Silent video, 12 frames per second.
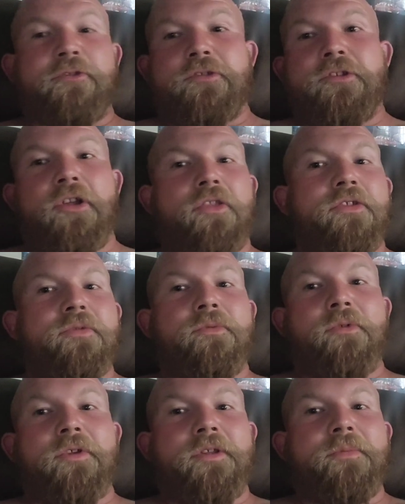Nothing to
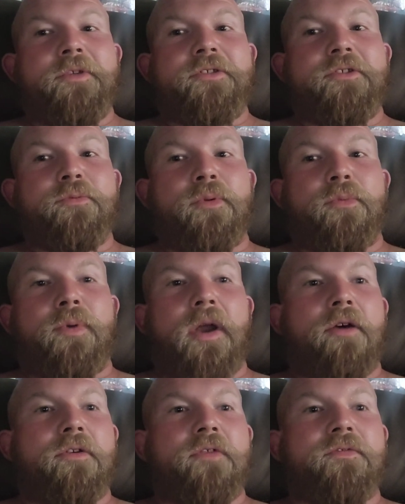really be super
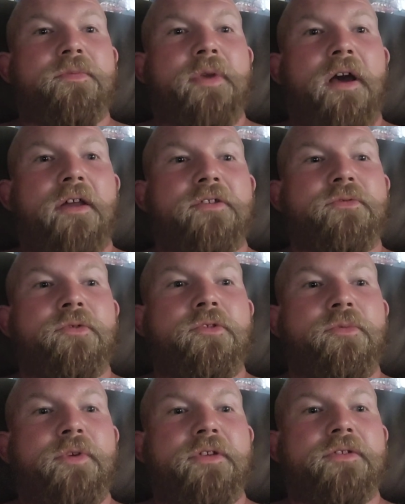proud of, to be honest with
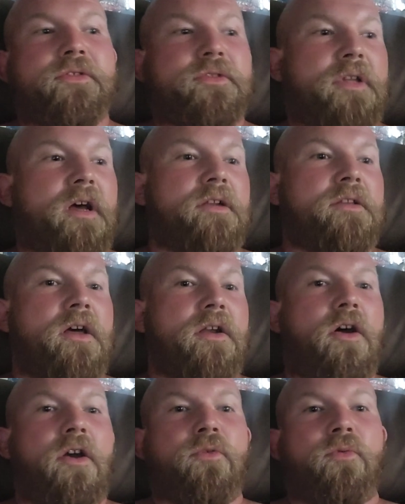you, because there's not a lot
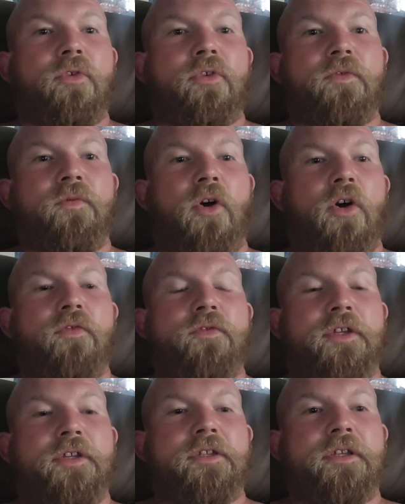of hard work involved
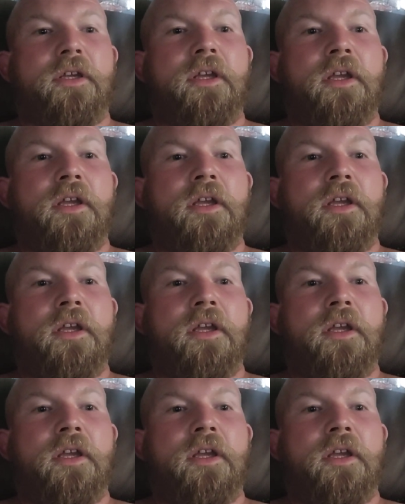in